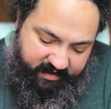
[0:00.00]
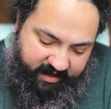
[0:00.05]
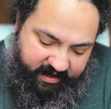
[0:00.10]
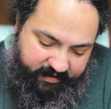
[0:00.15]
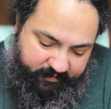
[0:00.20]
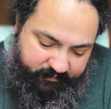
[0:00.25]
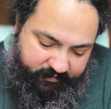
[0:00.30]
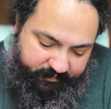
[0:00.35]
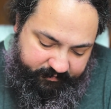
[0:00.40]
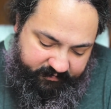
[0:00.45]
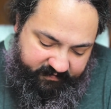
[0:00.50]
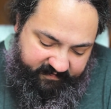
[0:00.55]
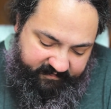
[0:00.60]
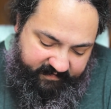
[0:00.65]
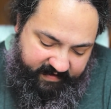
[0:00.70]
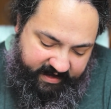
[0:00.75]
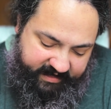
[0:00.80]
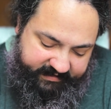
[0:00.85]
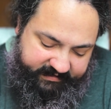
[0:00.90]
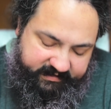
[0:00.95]
I will
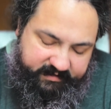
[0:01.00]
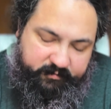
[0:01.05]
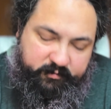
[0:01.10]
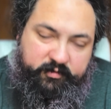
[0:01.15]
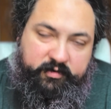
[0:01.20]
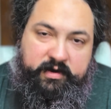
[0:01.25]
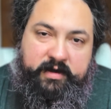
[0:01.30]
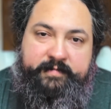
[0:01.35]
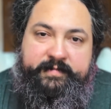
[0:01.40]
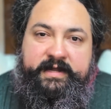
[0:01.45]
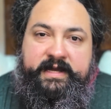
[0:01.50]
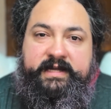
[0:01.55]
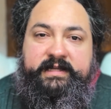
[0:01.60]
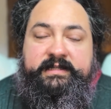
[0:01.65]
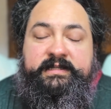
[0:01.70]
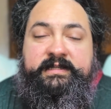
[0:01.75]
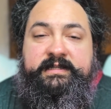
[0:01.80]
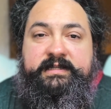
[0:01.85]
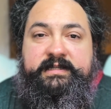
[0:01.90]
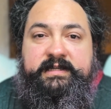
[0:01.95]
provide some more
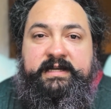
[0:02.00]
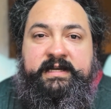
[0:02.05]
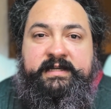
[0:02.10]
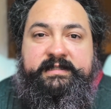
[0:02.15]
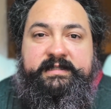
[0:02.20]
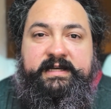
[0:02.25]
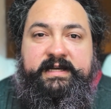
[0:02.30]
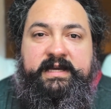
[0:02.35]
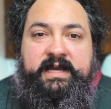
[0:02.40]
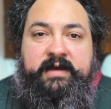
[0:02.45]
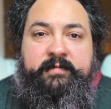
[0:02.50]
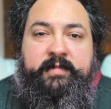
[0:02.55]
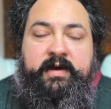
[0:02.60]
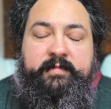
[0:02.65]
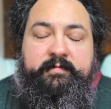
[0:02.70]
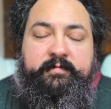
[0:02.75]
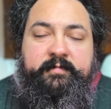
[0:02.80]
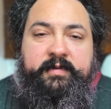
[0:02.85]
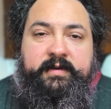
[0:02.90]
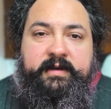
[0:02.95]
updates as they come
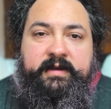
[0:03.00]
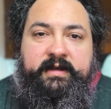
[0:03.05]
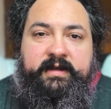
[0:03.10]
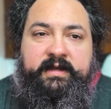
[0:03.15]
up,